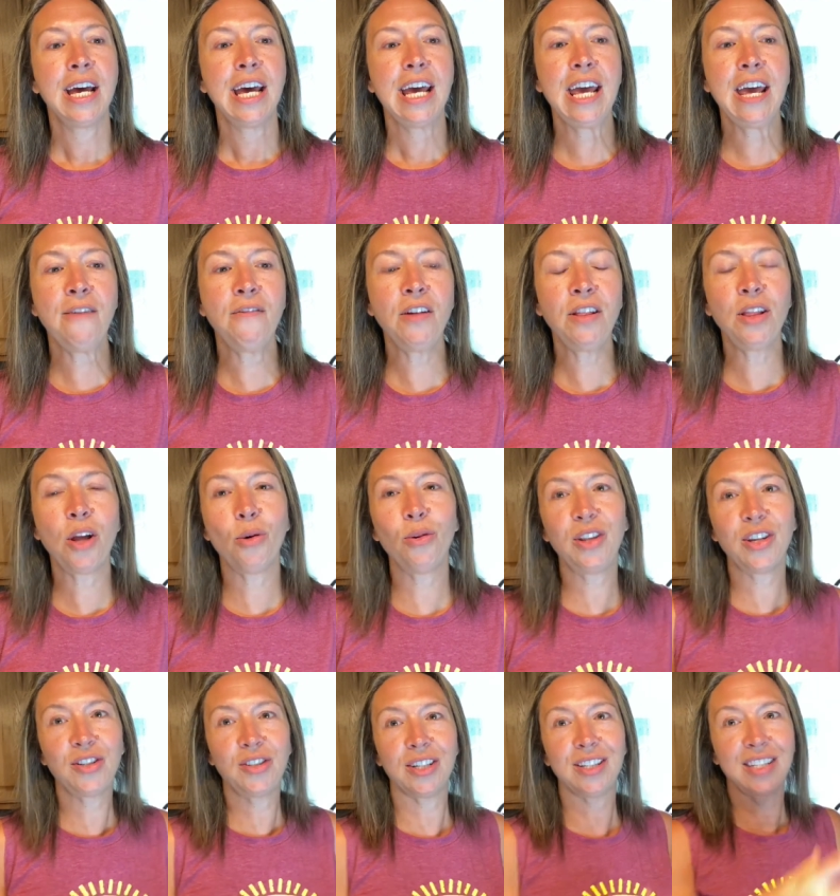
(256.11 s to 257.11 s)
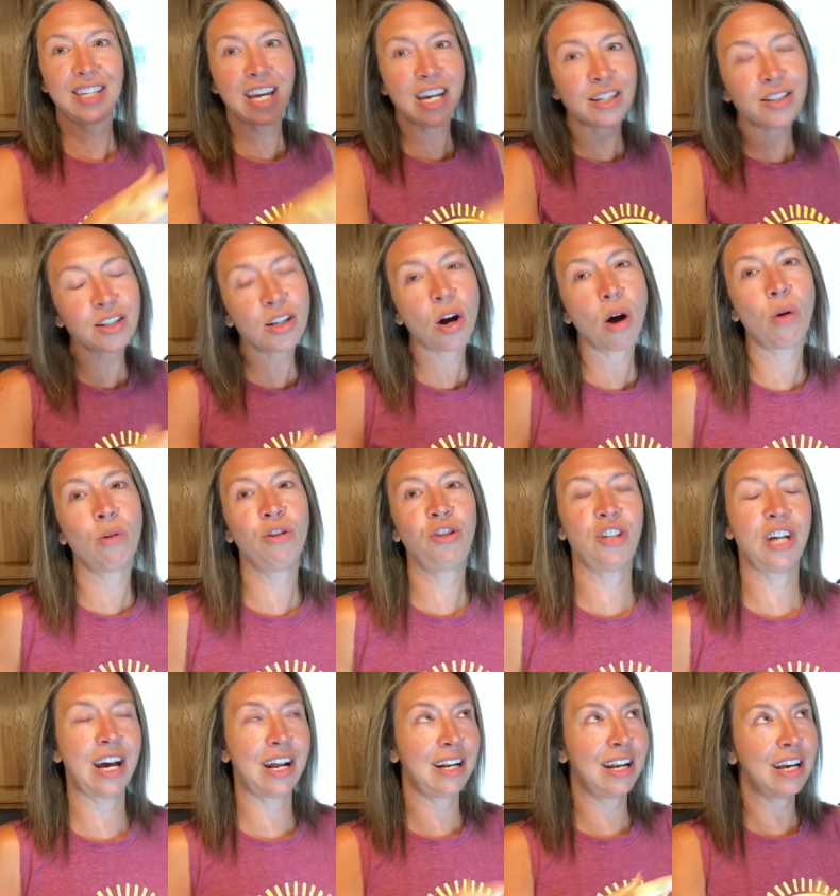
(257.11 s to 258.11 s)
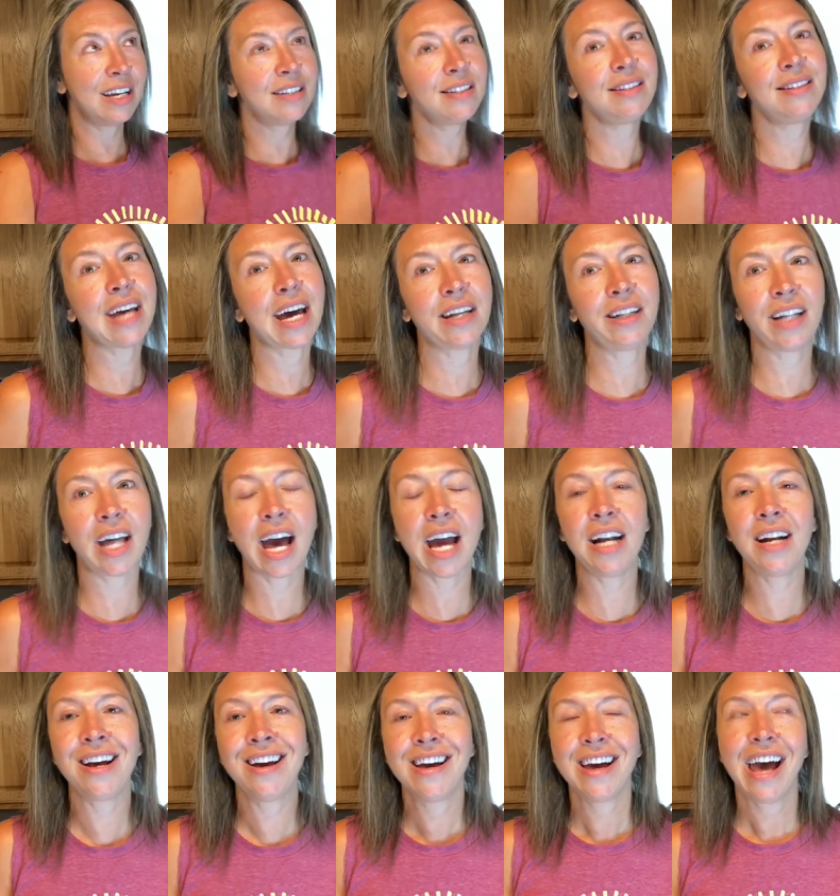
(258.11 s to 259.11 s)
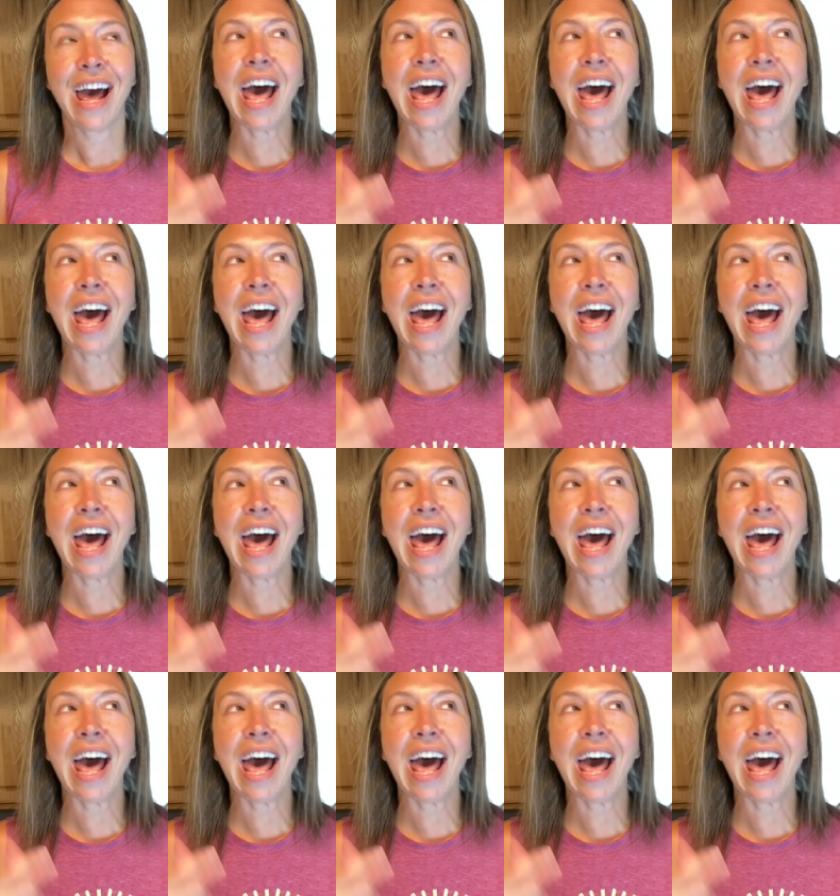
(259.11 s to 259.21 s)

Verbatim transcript: even though this is his coach and his deadline,